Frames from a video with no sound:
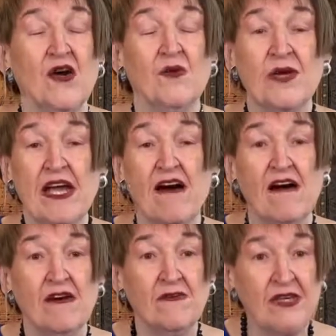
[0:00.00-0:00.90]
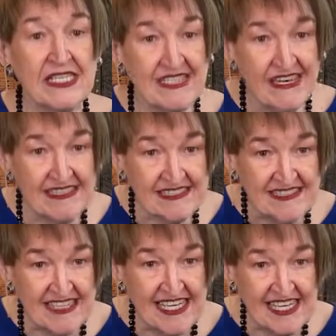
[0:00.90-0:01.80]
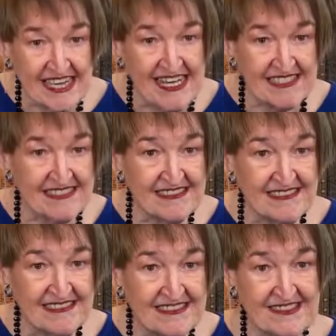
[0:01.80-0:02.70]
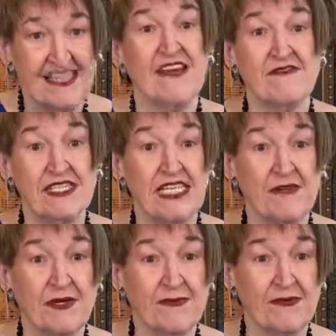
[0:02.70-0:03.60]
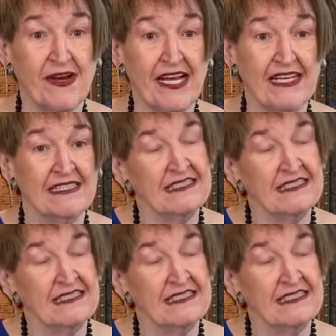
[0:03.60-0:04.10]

We all want God to say yes every time we pray.